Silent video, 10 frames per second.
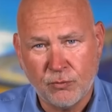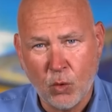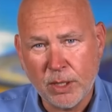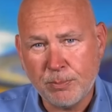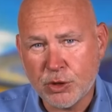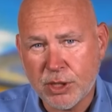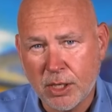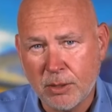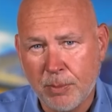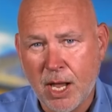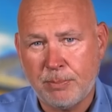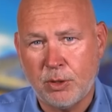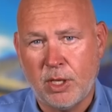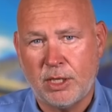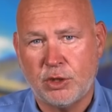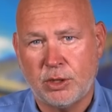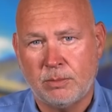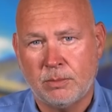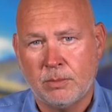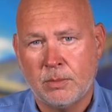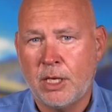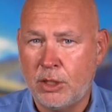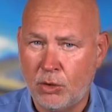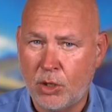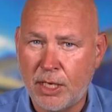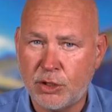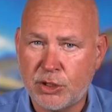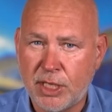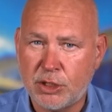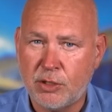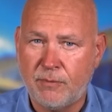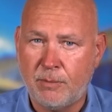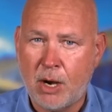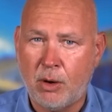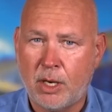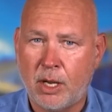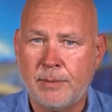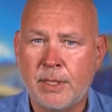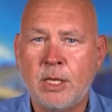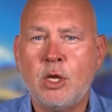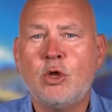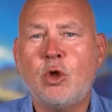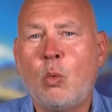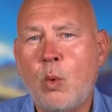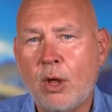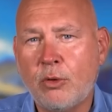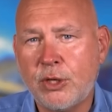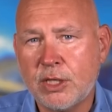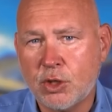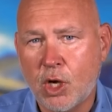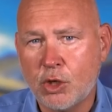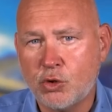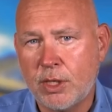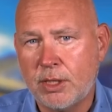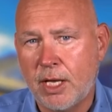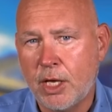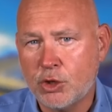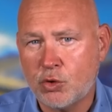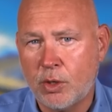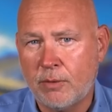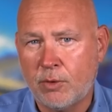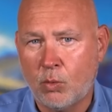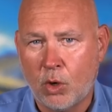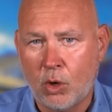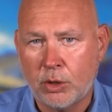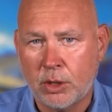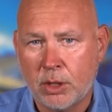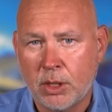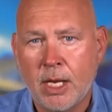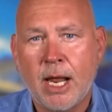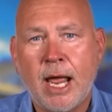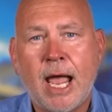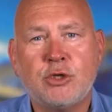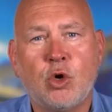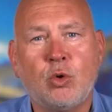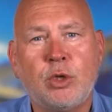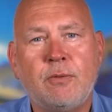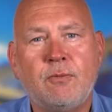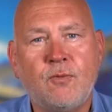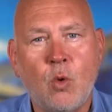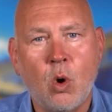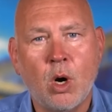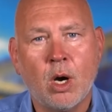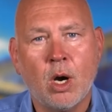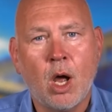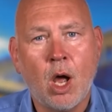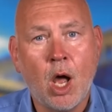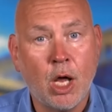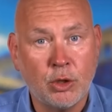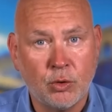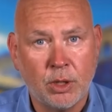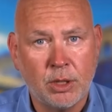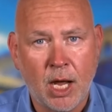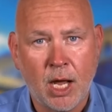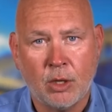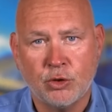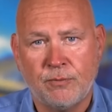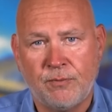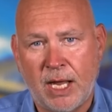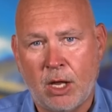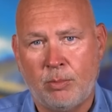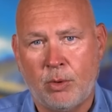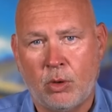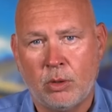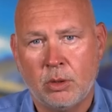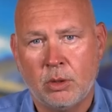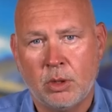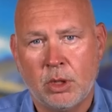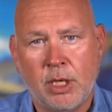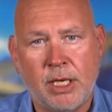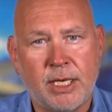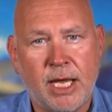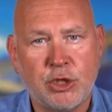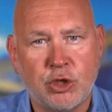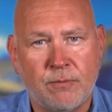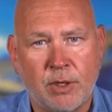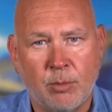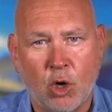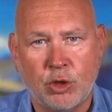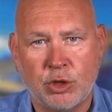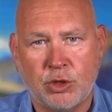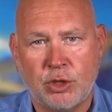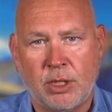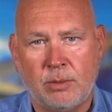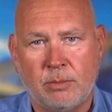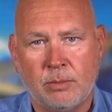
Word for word: 40% of the population in the United States of America, the wealthiest country in the history of the world, has only four $100 available in case of an emergency.